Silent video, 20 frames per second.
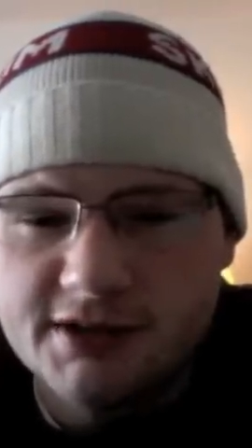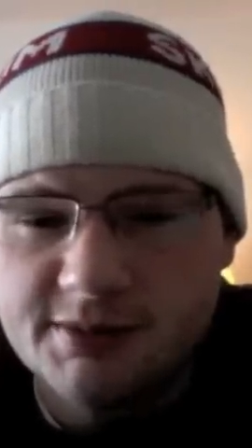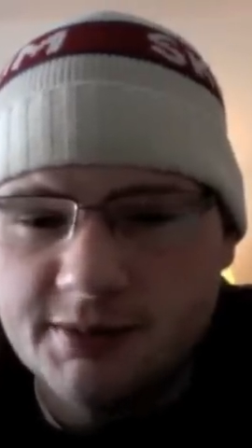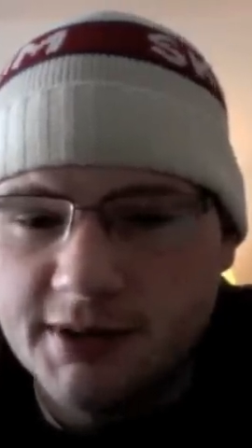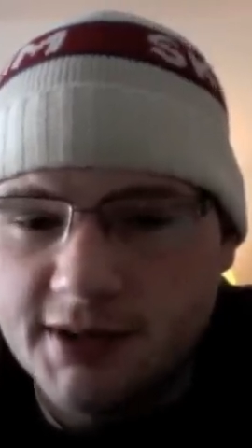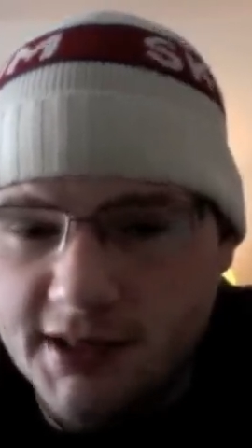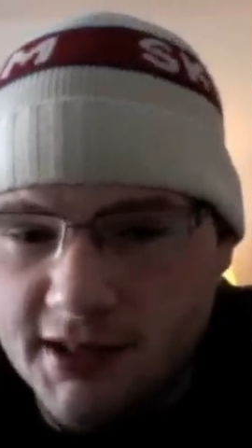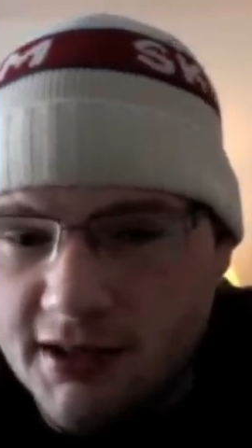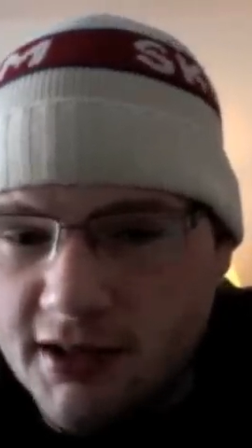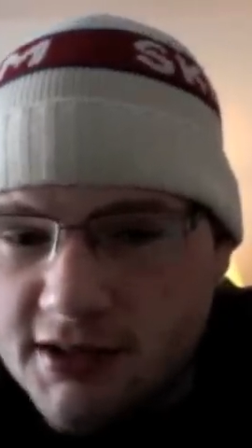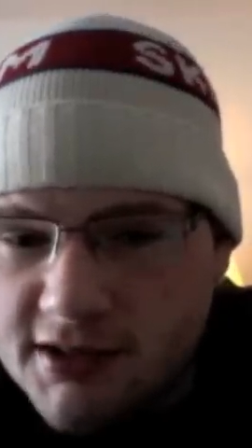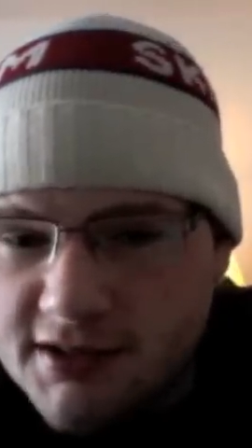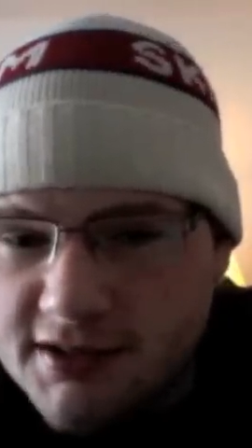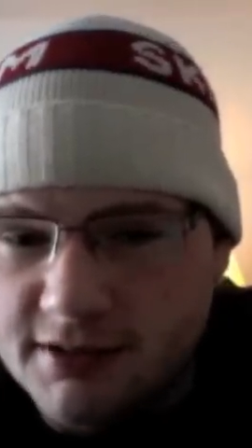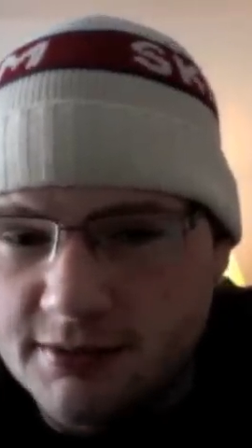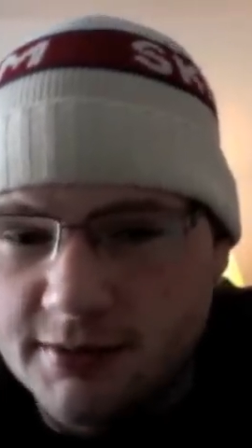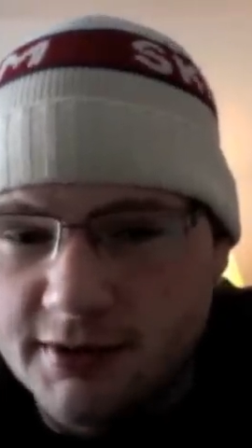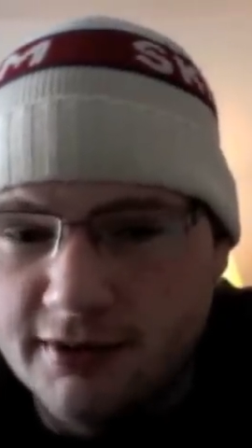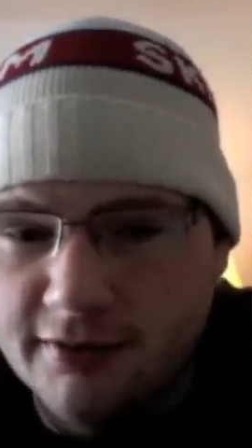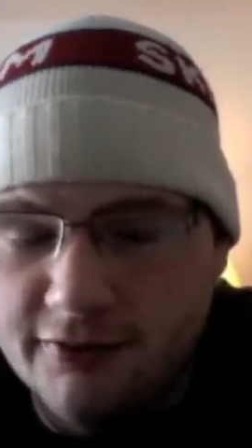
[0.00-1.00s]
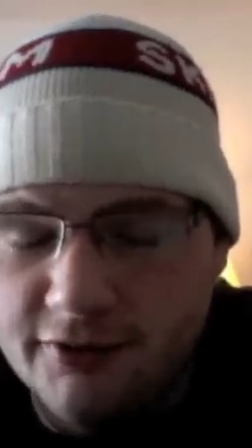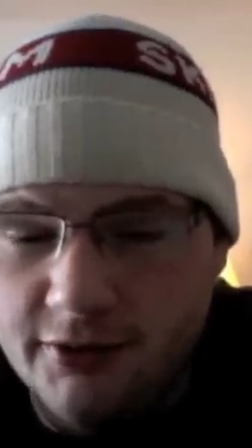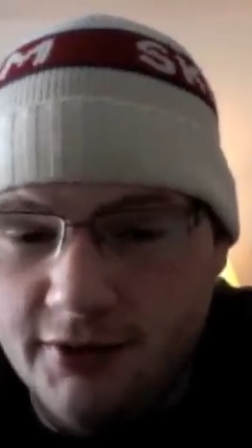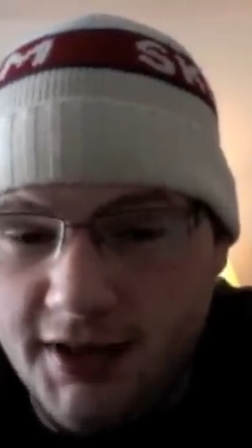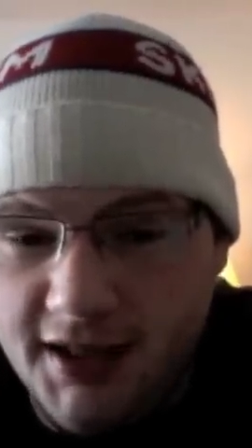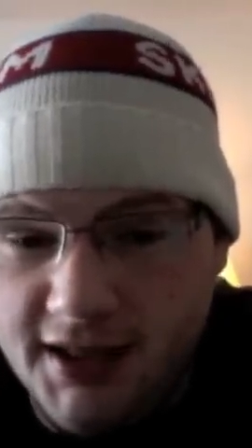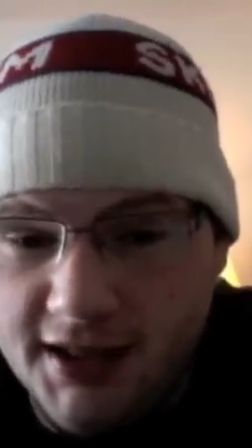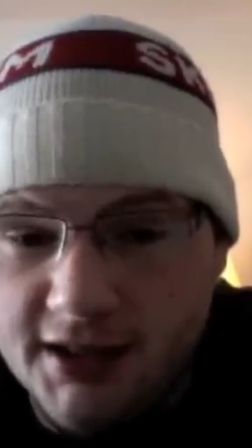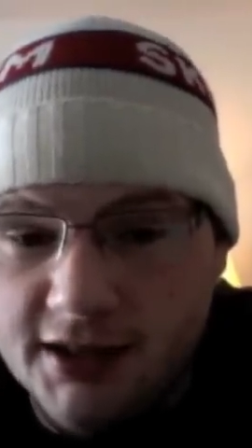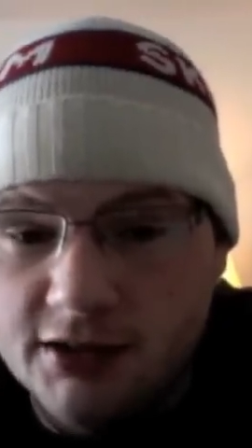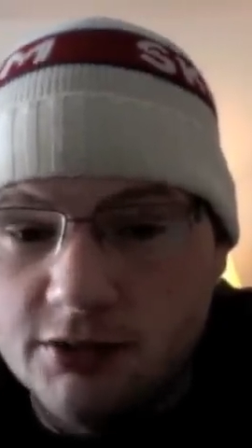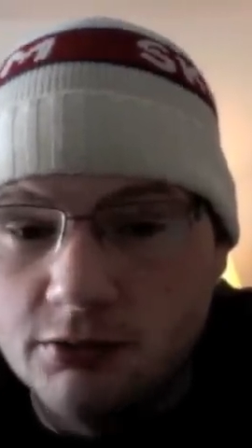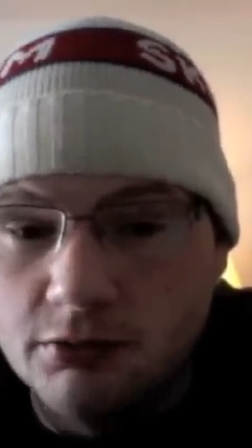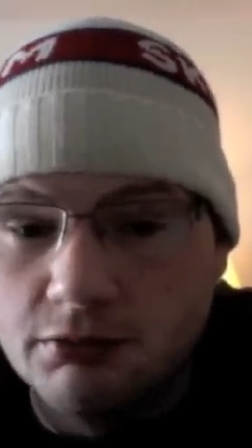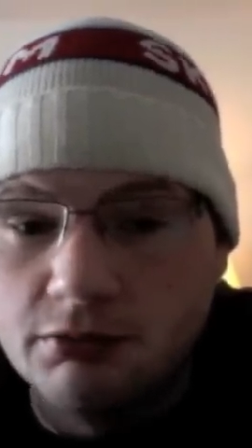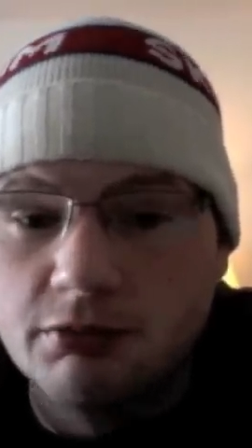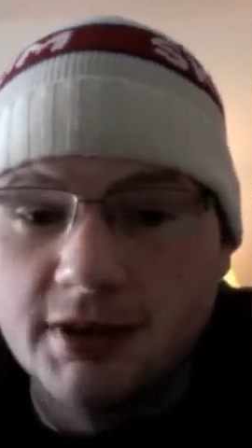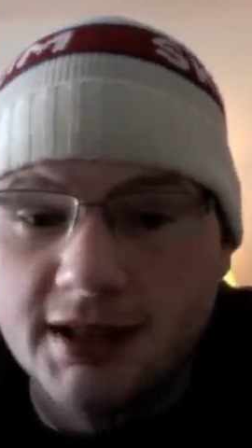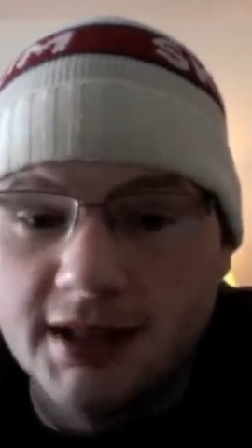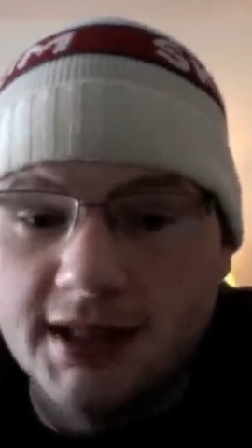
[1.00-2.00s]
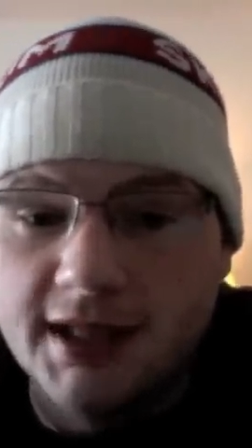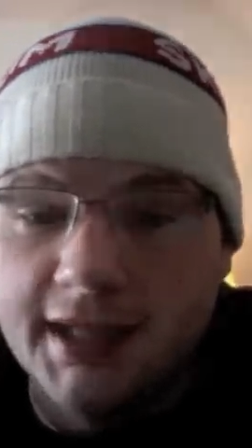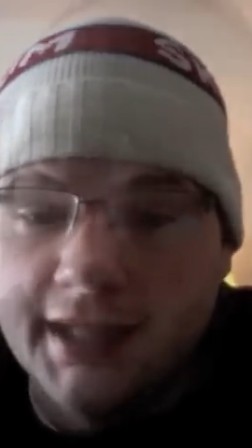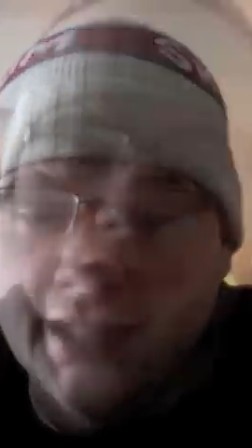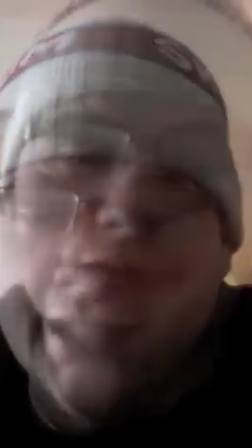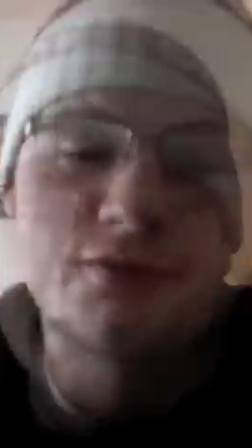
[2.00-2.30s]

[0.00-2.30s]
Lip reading: but there are some, and if you hate it, you really hate it.